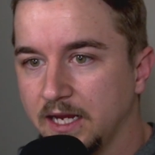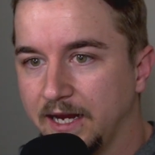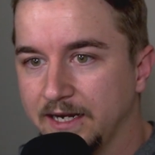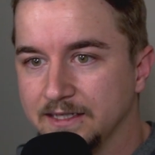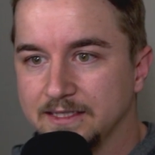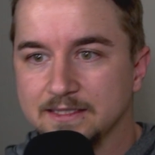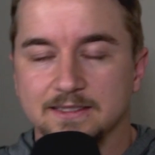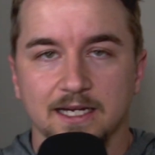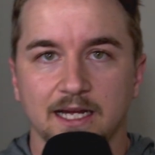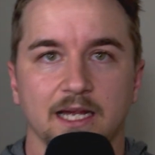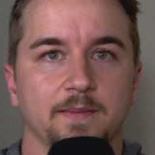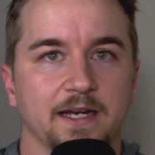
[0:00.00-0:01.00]
and it takes
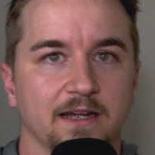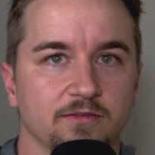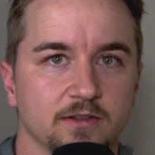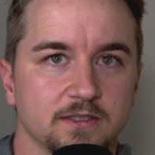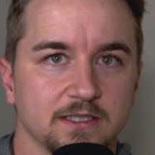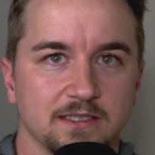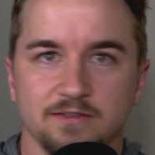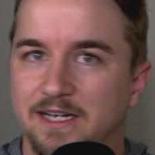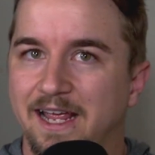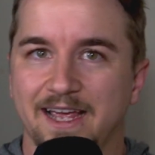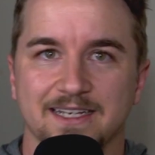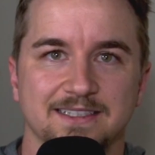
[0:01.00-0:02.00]
time and effort to even
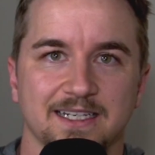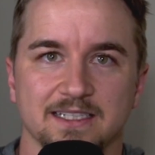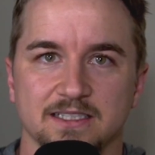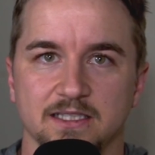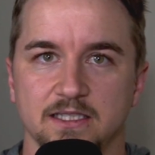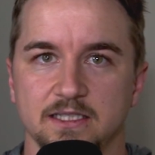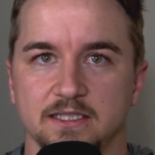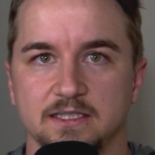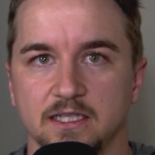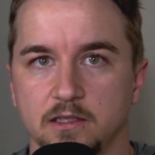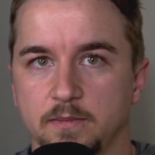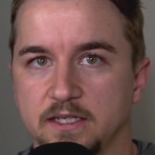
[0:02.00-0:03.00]
access the
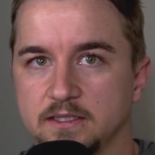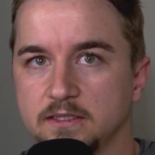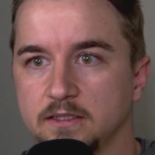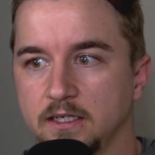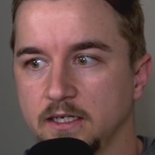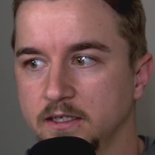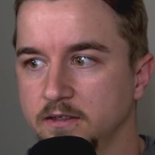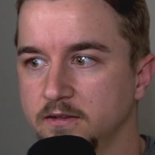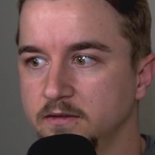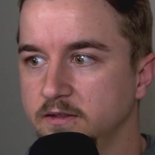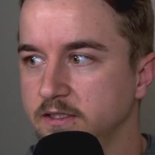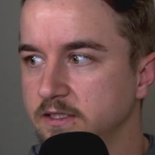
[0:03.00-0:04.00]
syllabus and
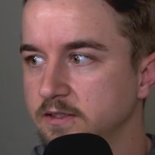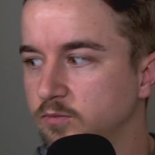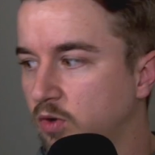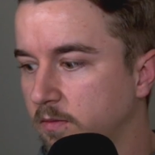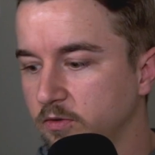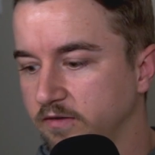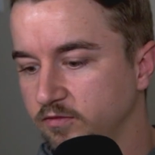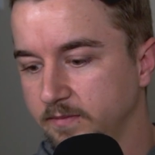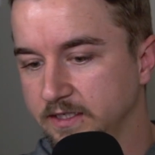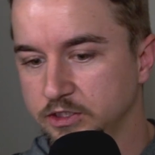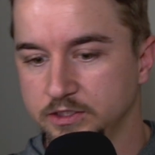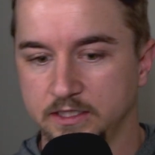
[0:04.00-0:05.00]
the proper
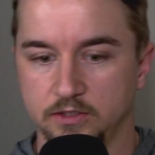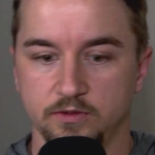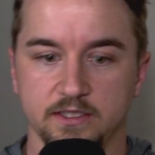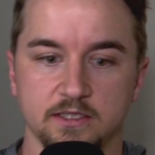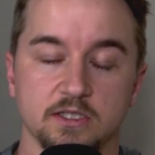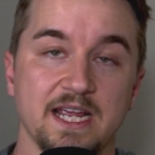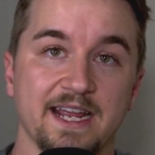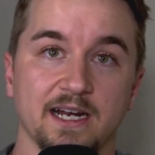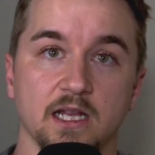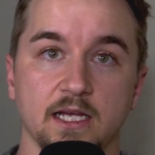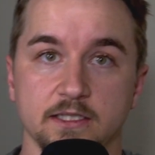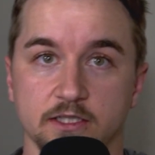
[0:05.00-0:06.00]
information that you need to
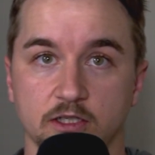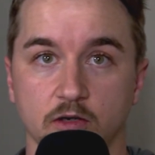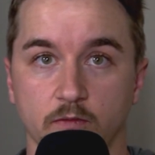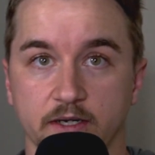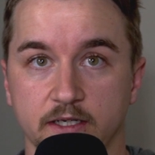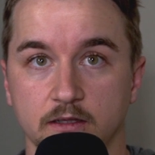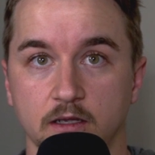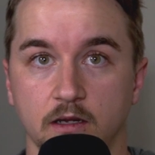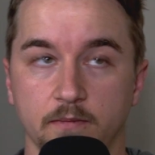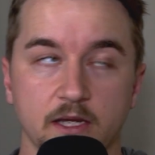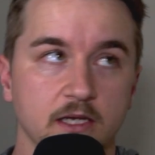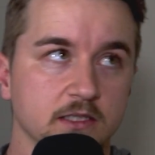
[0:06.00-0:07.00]
analyze the curriculum,